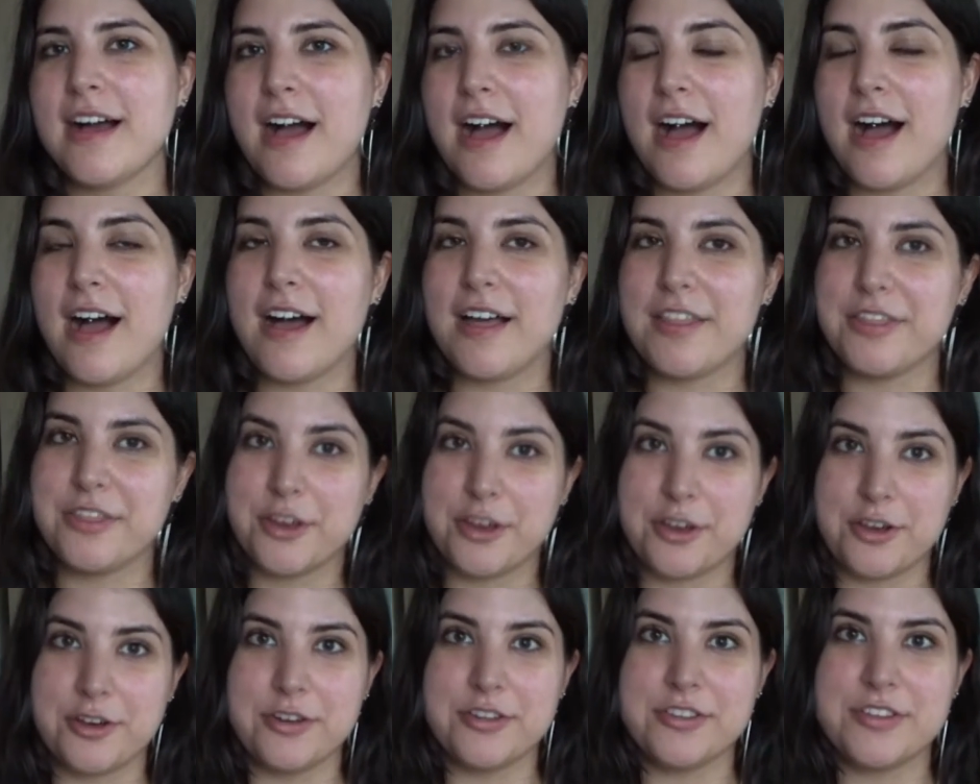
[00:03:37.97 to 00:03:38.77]
uh, the
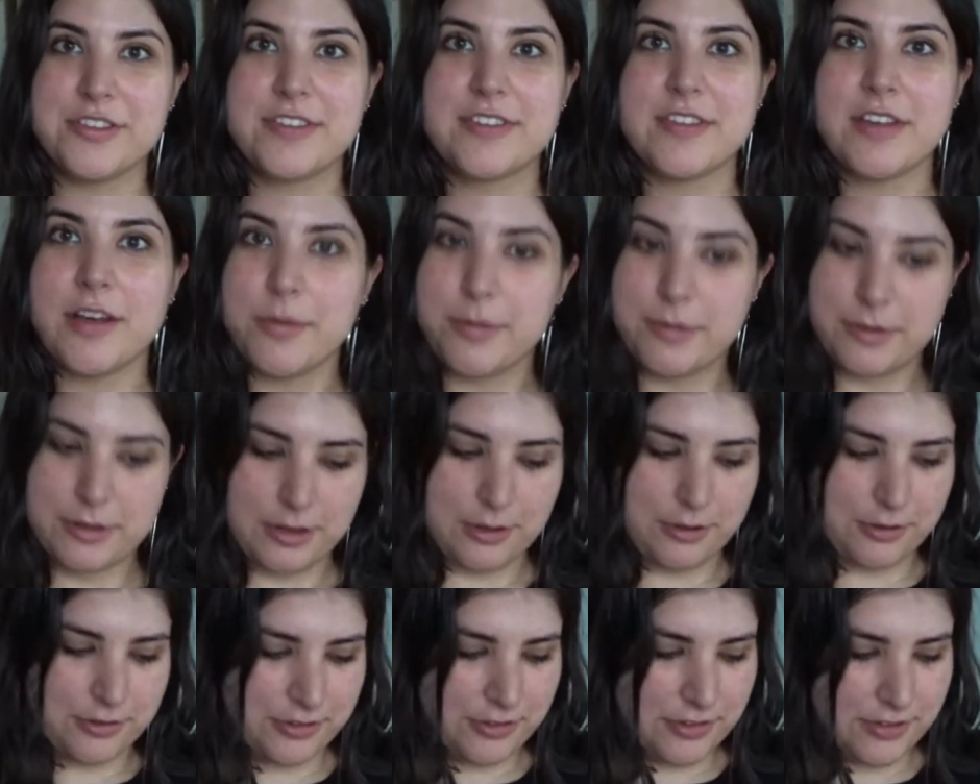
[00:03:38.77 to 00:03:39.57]
goods up
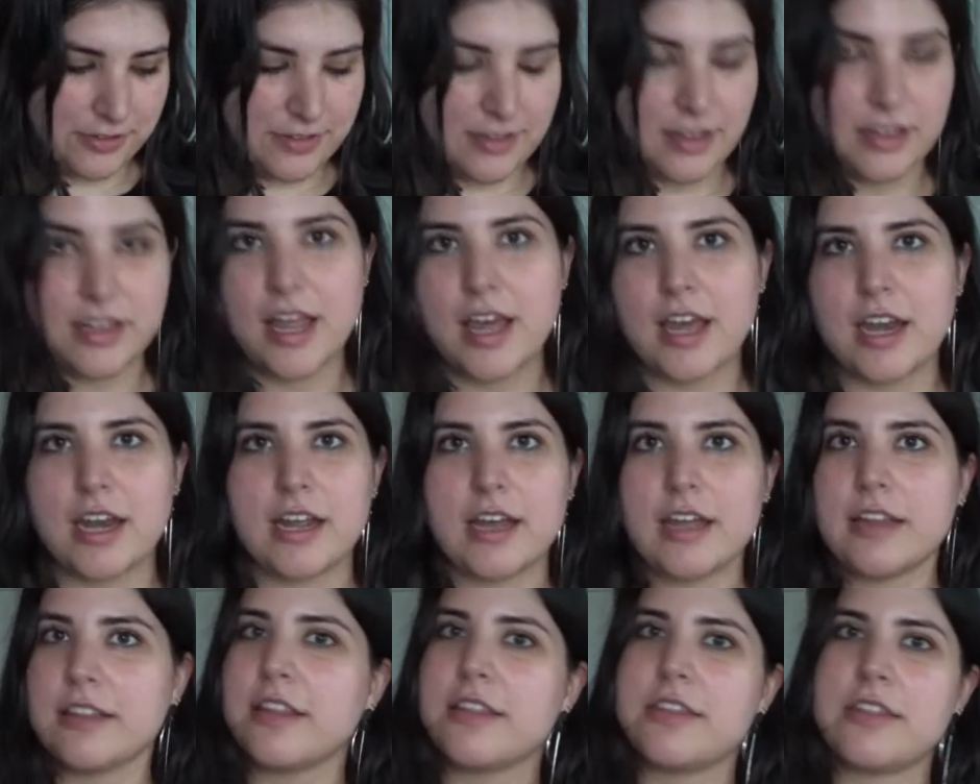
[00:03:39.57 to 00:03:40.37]
close because the
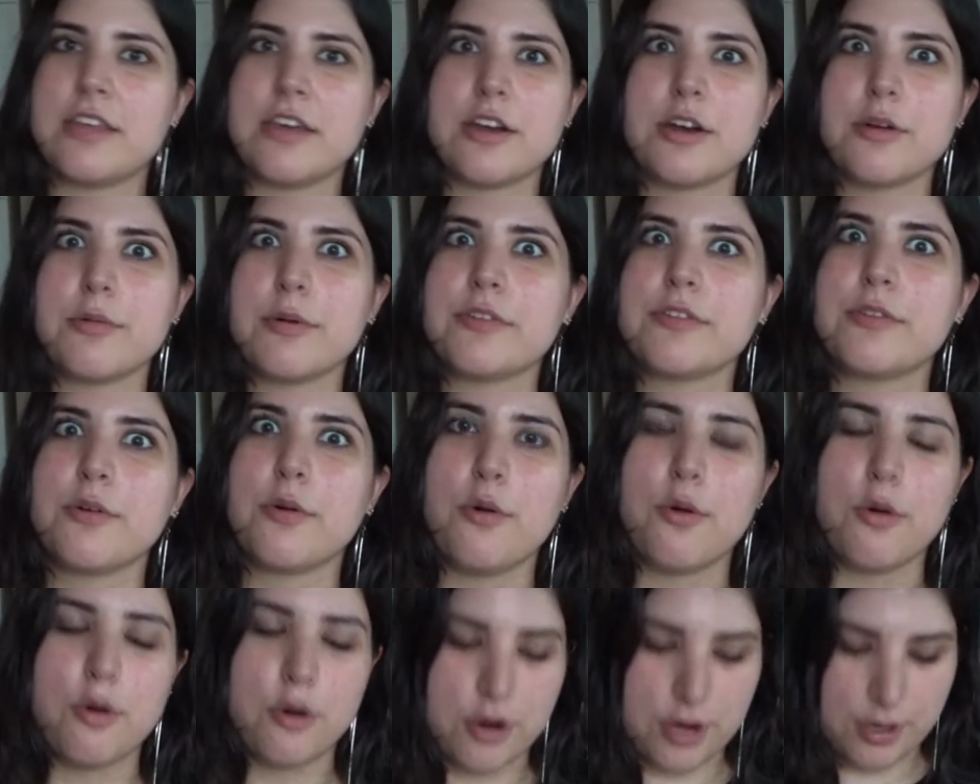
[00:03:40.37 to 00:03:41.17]
lighting at the theater was
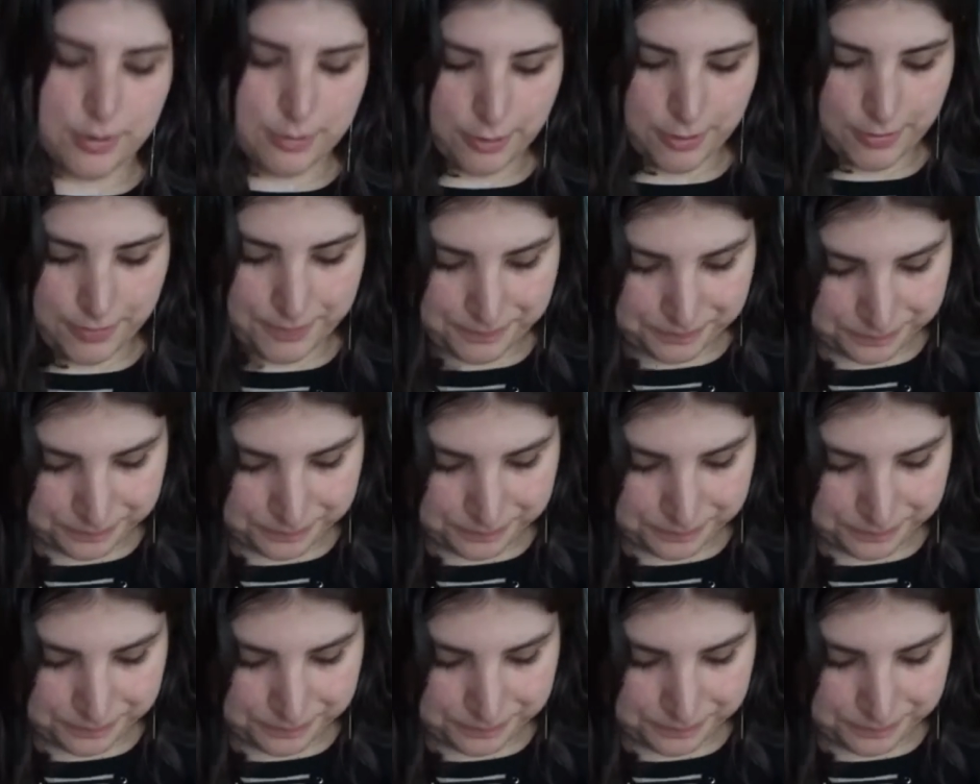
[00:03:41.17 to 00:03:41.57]
horrible.